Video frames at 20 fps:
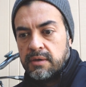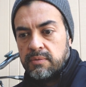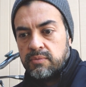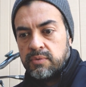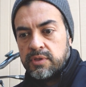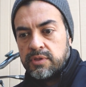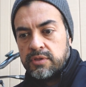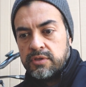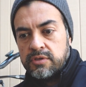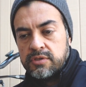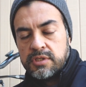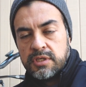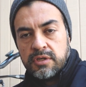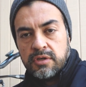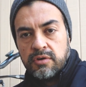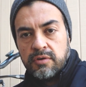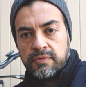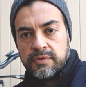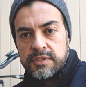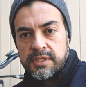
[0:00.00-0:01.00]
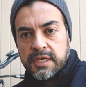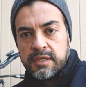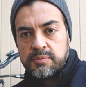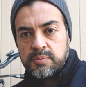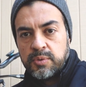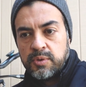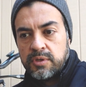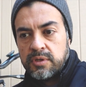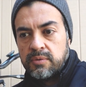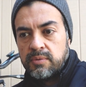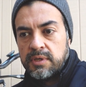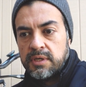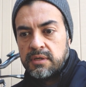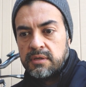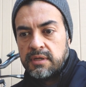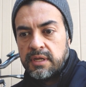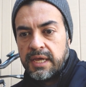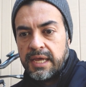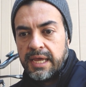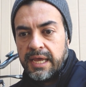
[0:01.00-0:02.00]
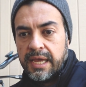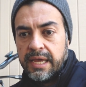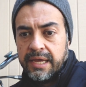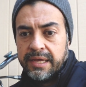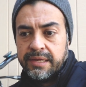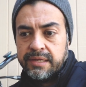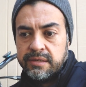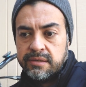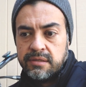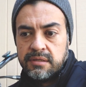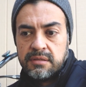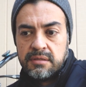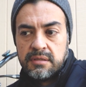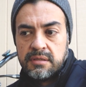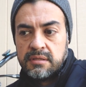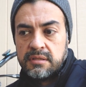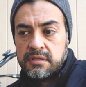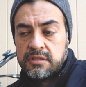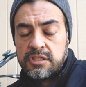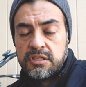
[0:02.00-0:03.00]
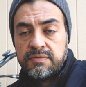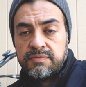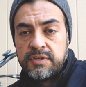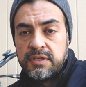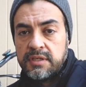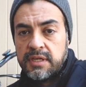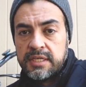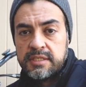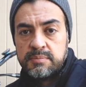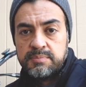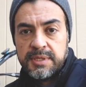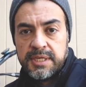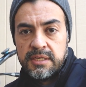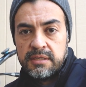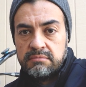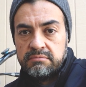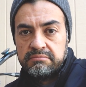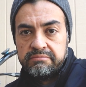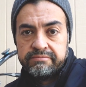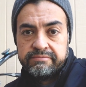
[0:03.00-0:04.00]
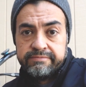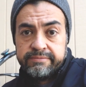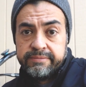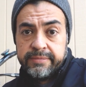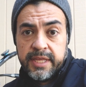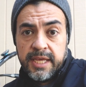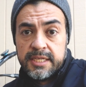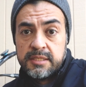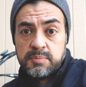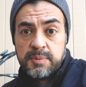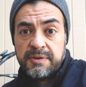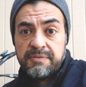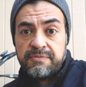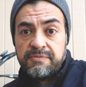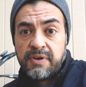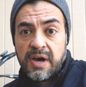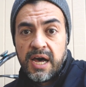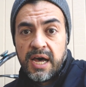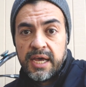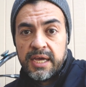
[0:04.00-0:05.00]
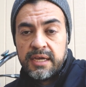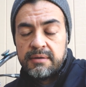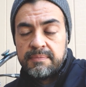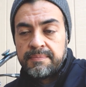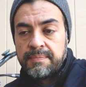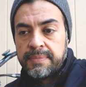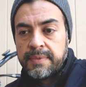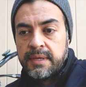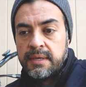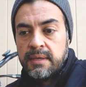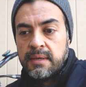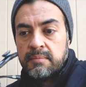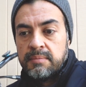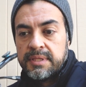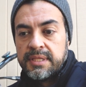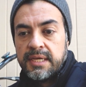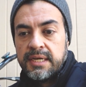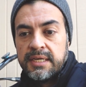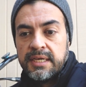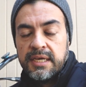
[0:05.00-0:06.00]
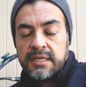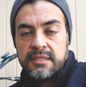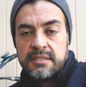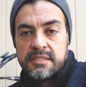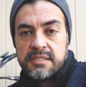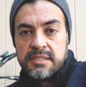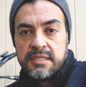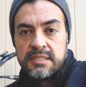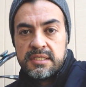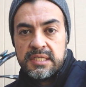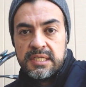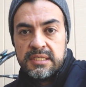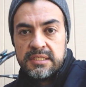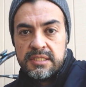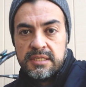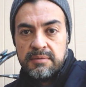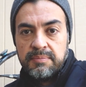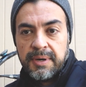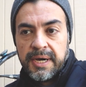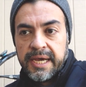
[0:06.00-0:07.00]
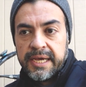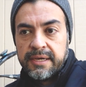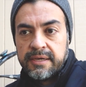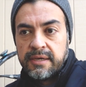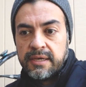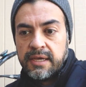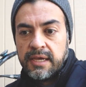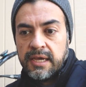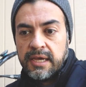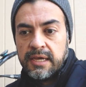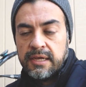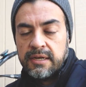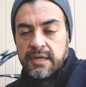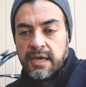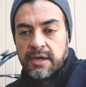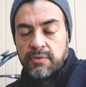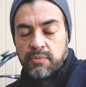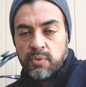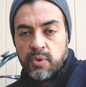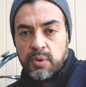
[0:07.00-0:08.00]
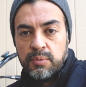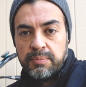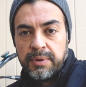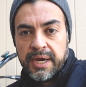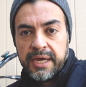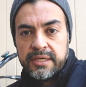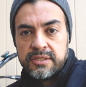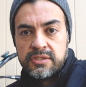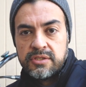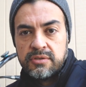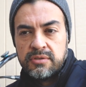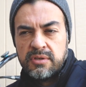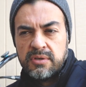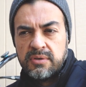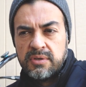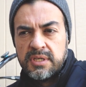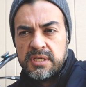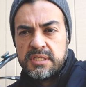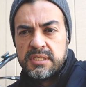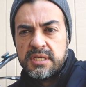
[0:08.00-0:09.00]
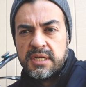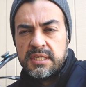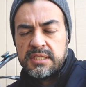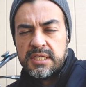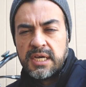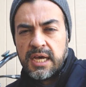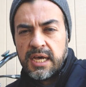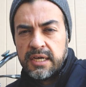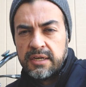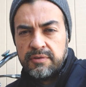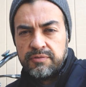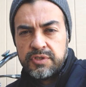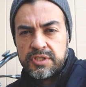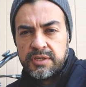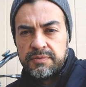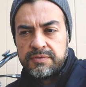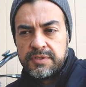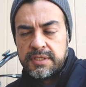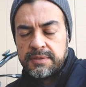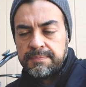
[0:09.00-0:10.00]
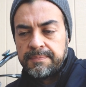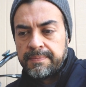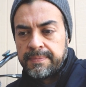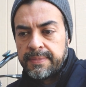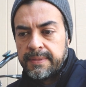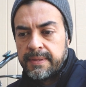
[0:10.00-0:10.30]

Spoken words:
with using an oversized pulley wheel, and the shifting has been fine. But then again, this is a TT bike and not a road bike, so there isn't a ton of shifting.